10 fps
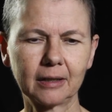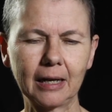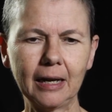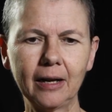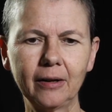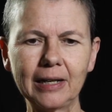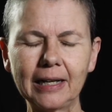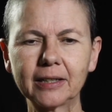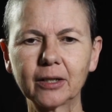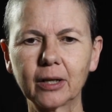
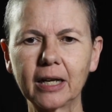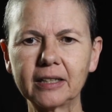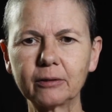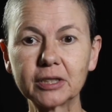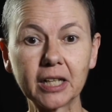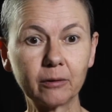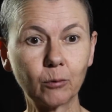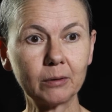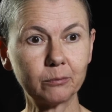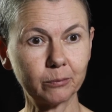And I was saying,
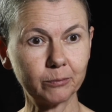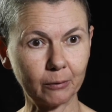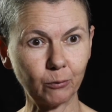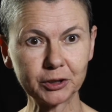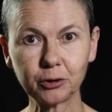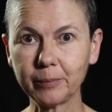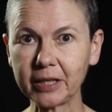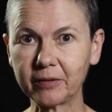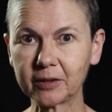well, what do you mean,